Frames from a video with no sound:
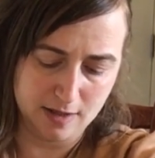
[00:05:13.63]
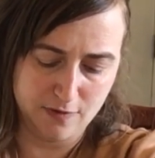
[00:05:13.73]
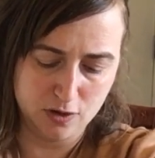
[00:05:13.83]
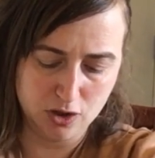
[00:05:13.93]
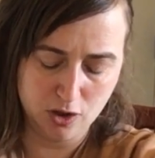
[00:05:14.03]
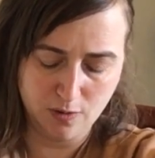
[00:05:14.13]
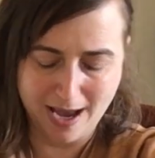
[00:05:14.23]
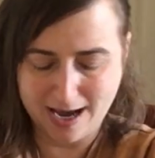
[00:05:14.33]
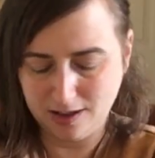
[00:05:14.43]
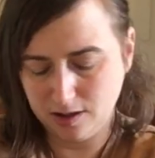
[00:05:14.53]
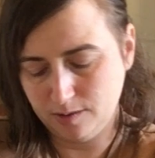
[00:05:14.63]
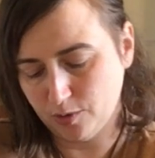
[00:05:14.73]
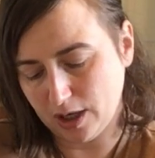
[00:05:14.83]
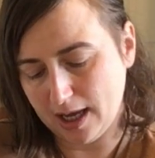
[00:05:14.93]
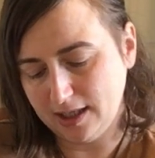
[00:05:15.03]
If you do, add a little
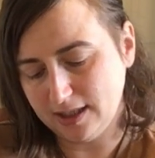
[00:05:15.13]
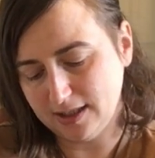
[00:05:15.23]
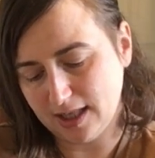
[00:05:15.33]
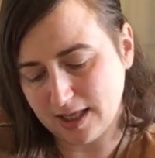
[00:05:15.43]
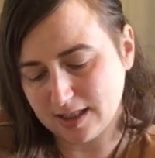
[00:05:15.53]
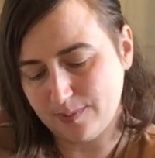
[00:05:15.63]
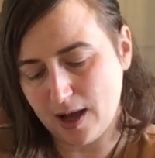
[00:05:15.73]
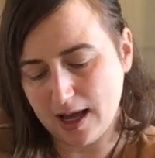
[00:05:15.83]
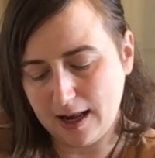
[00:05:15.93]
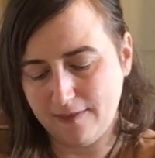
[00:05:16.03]
more honey to that spot